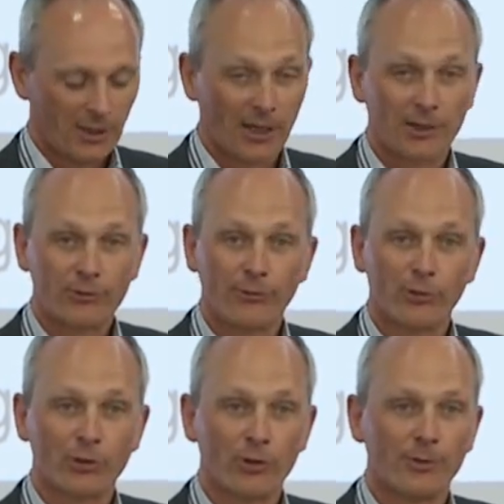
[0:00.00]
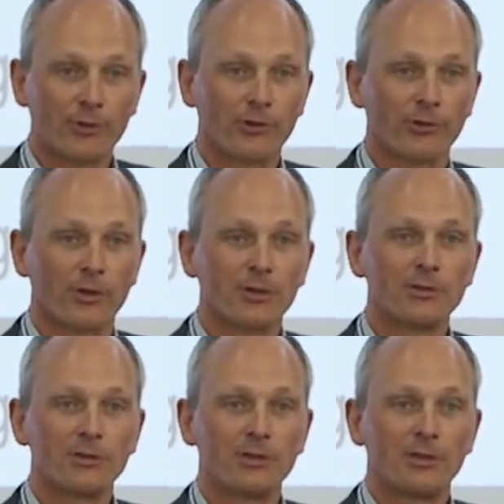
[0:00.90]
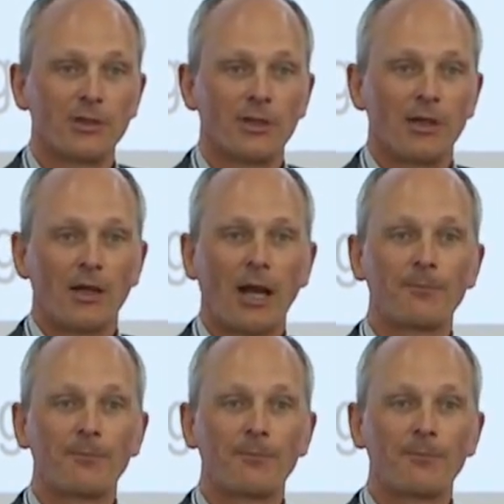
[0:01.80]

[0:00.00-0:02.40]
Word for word: Uh, that's your future competition. Yeah?